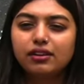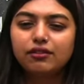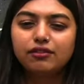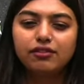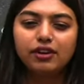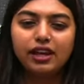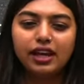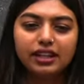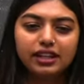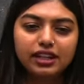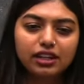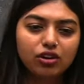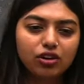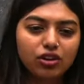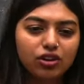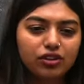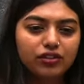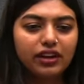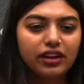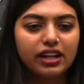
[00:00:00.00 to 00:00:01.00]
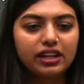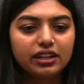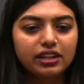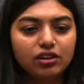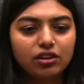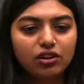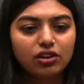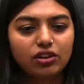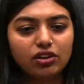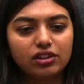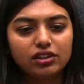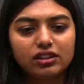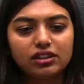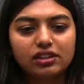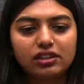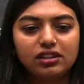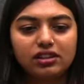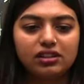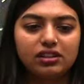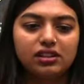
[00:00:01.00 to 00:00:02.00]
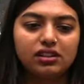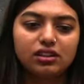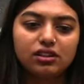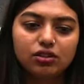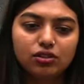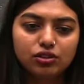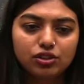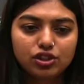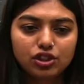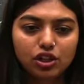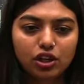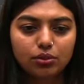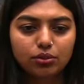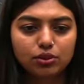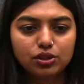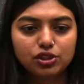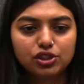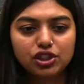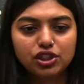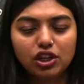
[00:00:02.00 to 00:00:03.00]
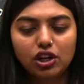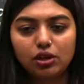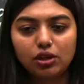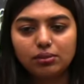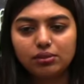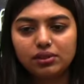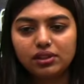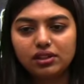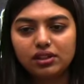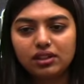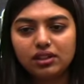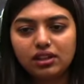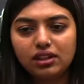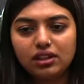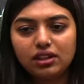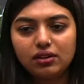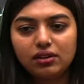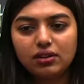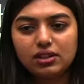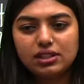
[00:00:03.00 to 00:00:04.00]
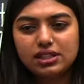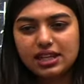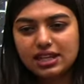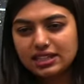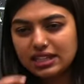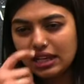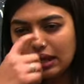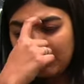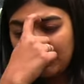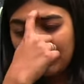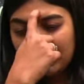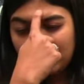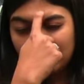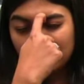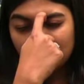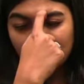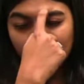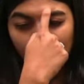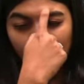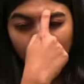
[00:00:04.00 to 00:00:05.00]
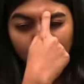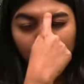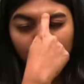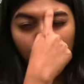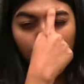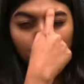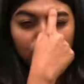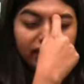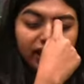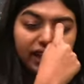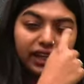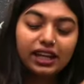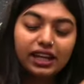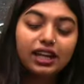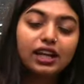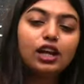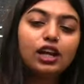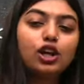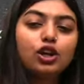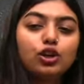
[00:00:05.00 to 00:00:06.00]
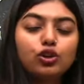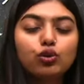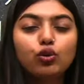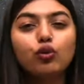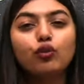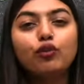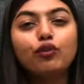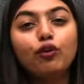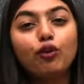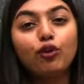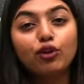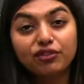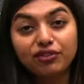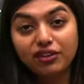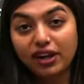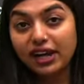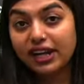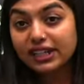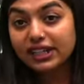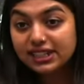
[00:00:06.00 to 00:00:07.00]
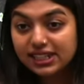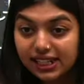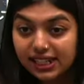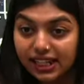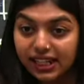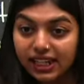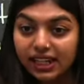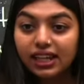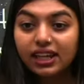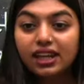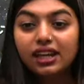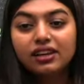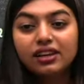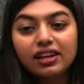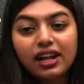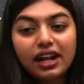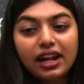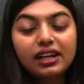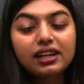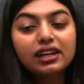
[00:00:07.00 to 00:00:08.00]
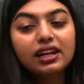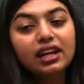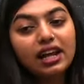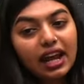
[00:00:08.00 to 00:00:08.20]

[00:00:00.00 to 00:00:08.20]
Very good, very good. Good job, good job. What's the example? 2,4-D, 2,4,5-T, right?